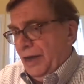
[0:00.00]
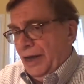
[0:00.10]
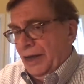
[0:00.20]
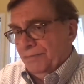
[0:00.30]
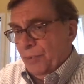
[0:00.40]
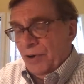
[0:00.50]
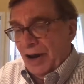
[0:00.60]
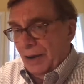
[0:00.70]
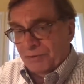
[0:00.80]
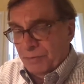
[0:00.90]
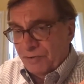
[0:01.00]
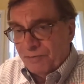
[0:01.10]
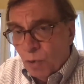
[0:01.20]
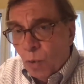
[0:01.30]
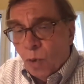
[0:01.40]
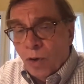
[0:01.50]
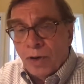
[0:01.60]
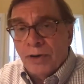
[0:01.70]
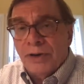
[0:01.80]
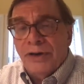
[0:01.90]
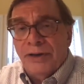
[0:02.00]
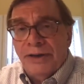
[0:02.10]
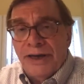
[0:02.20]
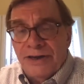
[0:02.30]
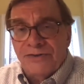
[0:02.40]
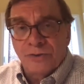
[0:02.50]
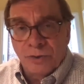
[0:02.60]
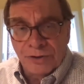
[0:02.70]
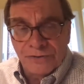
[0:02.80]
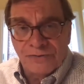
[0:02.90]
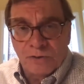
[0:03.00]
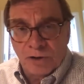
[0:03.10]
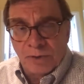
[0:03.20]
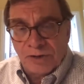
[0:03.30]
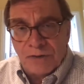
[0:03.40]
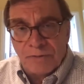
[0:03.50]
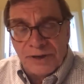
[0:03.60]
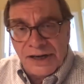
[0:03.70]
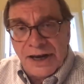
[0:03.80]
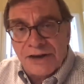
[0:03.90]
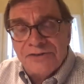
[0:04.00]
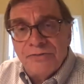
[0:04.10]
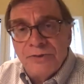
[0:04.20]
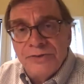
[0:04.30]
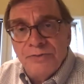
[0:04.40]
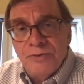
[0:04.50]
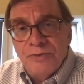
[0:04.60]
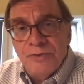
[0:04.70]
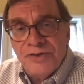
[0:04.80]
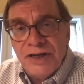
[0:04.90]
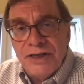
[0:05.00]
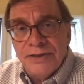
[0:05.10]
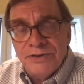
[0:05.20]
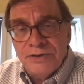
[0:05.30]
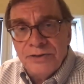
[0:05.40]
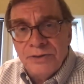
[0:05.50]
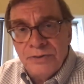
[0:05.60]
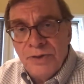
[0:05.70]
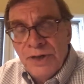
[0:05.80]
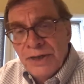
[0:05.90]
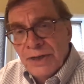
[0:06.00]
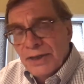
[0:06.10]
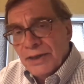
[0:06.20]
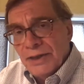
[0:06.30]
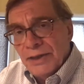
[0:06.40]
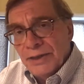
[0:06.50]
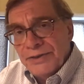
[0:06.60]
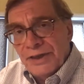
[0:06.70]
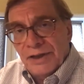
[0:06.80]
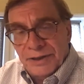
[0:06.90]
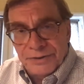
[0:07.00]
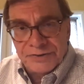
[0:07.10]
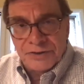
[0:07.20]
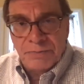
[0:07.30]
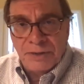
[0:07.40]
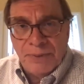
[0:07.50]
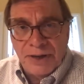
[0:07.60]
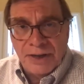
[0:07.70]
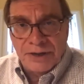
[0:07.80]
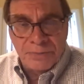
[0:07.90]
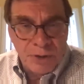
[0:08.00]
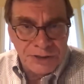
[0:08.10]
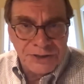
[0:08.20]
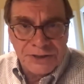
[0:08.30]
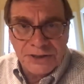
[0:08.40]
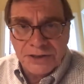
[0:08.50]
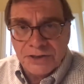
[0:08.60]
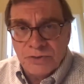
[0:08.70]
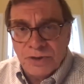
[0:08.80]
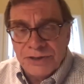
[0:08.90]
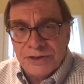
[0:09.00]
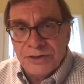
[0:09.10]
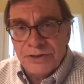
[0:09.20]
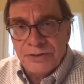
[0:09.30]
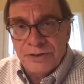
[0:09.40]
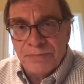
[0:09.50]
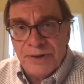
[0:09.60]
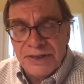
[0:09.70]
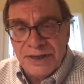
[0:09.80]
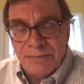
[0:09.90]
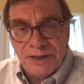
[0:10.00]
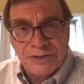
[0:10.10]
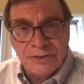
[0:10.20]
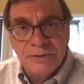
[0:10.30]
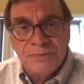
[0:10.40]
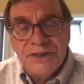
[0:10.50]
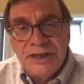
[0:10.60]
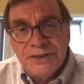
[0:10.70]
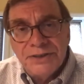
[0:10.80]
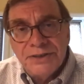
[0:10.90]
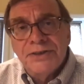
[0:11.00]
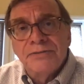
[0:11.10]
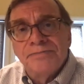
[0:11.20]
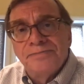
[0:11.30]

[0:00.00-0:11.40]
and perhaps before any sort of formal governmental action was taken to declare this to be an emergency situation due to the pandemic circumstances.